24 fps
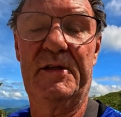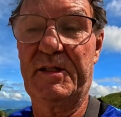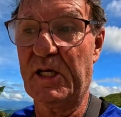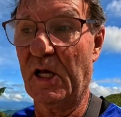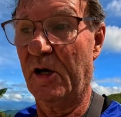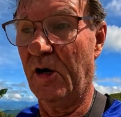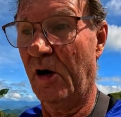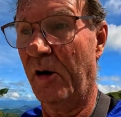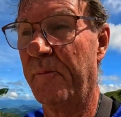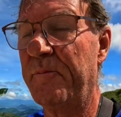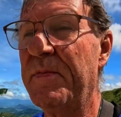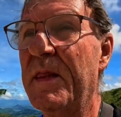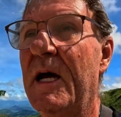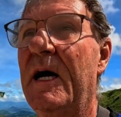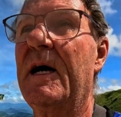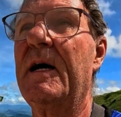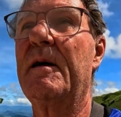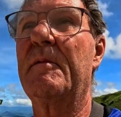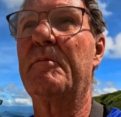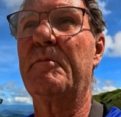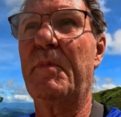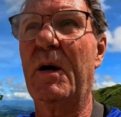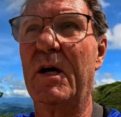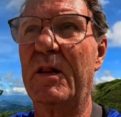So,
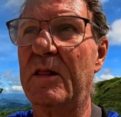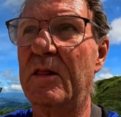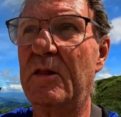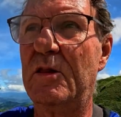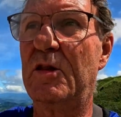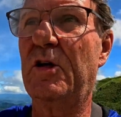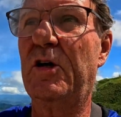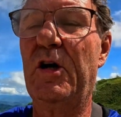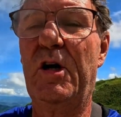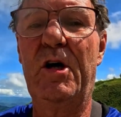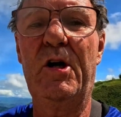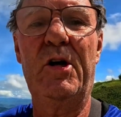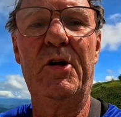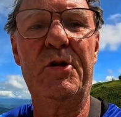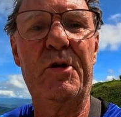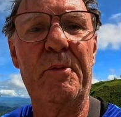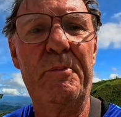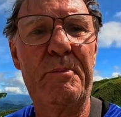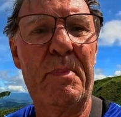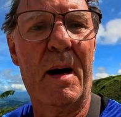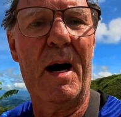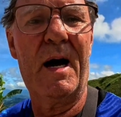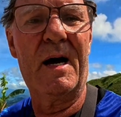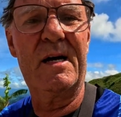but
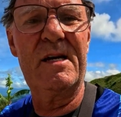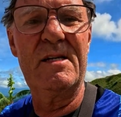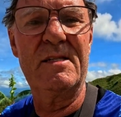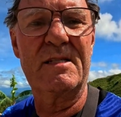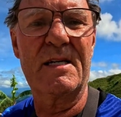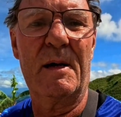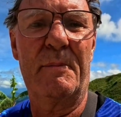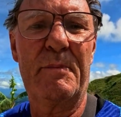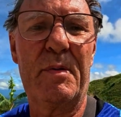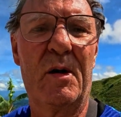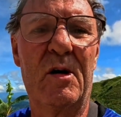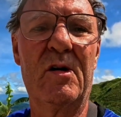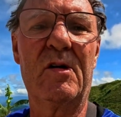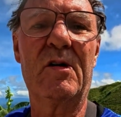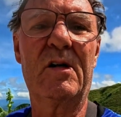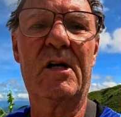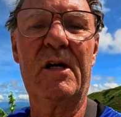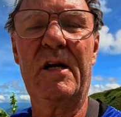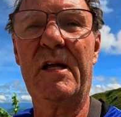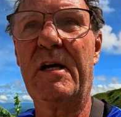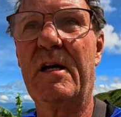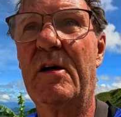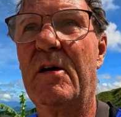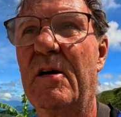the park is
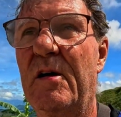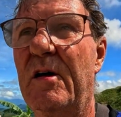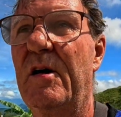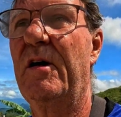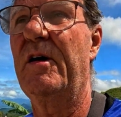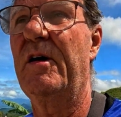apparently